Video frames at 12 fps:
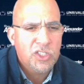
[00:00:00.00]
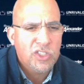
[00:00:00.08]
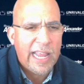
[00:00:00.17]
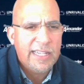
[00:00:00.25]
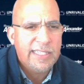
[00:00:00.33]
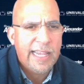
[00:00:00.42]

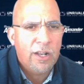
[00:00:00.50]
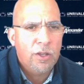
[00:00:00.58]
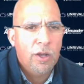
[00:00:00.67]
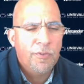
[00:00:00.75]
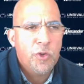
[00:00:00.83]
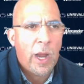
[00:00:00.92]
Stacy, I
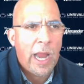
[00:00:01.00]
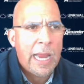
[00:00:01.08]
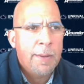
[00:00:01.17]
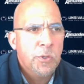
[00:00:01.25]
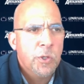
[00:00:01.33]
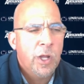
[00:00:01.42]
don't know if you're
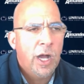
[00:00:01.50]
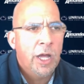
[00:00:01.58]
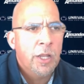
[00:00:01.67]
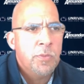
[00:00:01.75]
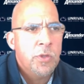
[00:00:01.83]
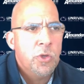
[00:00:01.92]
able to
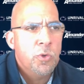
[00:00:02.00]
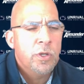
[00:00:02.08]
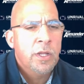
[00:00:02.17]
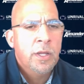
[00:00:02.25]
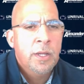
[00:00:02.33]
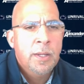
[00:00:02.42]
unmute,